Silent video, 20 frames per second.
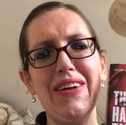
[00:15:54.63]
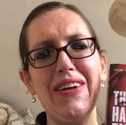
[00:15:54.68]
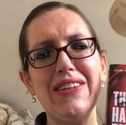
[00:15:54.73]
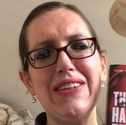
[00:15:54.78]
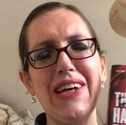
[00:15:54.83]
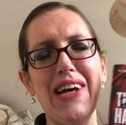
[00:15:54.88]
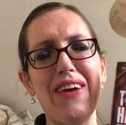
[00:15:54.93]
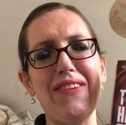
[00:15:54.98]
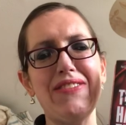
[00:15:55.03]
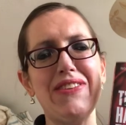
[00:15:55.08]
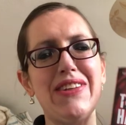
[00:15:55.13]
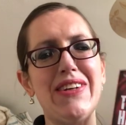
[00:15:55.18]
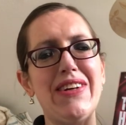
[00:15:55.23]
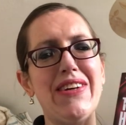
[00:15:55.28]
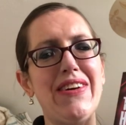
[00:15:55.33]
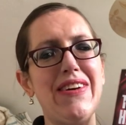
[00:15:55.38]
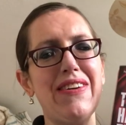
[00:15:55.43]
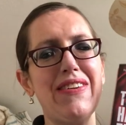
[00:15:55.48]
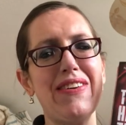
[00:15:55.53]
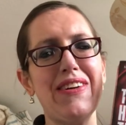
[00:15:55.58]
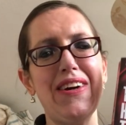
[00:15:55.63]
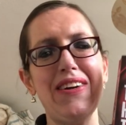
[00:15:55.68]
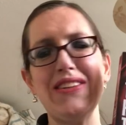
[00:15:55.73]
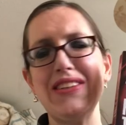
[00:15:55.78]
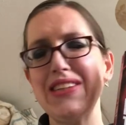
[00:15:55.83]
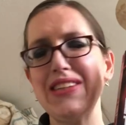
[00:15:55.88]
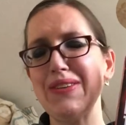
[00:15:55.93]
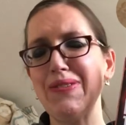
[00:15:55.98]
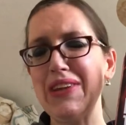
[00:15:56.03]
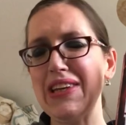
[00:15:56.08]
to have to go to
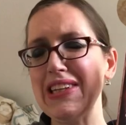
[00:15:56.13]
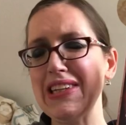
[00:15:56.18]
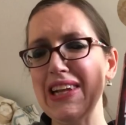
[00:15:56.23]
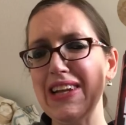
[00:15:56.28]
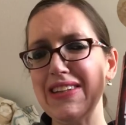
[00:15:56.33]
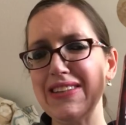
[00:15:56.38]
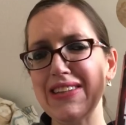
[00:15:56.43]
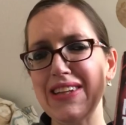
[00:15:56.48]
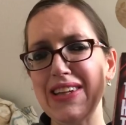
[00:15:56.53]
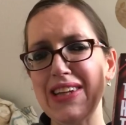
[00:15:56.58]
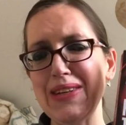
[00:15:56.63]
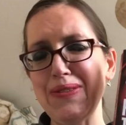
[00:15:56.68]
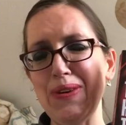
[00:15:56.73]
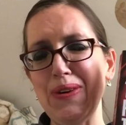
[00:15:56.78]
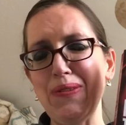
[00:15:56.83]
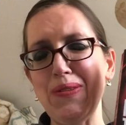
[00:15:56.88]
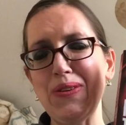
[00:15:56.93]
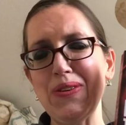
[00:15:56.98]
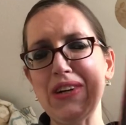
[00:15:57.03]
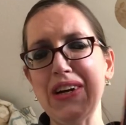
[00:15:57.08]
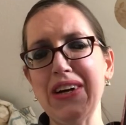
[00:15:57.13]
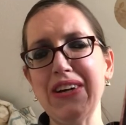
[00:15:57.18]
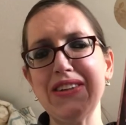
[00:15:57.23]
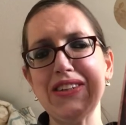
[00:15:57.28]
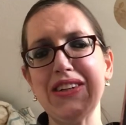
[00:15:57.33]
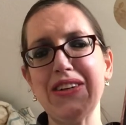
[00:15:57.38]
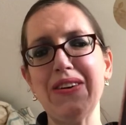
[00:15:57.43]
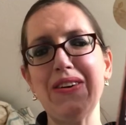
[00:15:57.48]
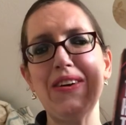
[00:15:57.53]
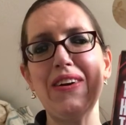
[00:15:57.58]
some of these lengths that these people would go
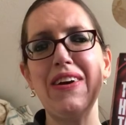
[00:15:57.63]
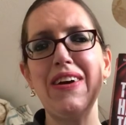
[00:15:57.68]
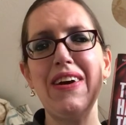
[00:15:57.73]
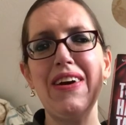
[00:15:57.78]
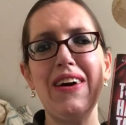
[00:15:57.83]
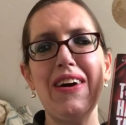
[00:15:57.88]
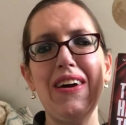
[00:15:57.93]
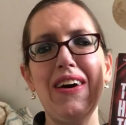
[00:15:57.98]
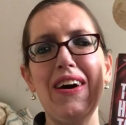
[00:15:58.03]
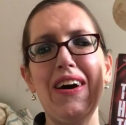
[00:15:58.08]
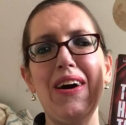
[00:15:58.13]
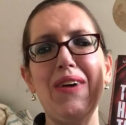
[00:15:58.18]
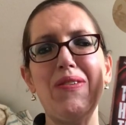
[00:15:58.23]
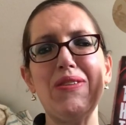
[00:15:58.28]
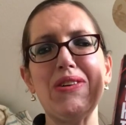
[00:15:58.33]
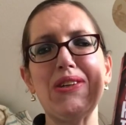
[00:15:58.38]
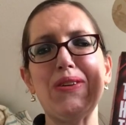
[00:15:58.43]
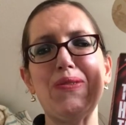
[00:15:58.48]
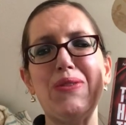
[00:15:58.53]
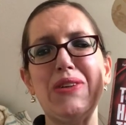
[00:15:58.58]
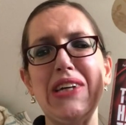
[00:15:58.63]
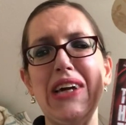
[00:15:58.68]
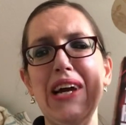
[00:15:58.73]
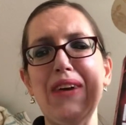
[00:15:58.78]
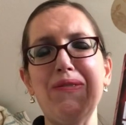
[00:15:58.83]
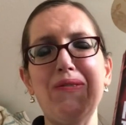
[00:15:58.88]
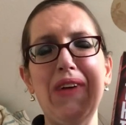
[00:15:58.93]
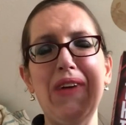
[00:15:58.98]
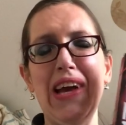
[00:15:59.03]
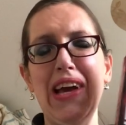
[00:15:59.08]
to. I want to protect
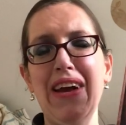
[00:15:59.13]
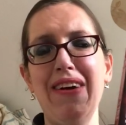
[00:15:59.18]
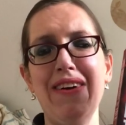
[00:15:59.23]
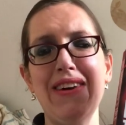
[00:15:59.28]
Mia,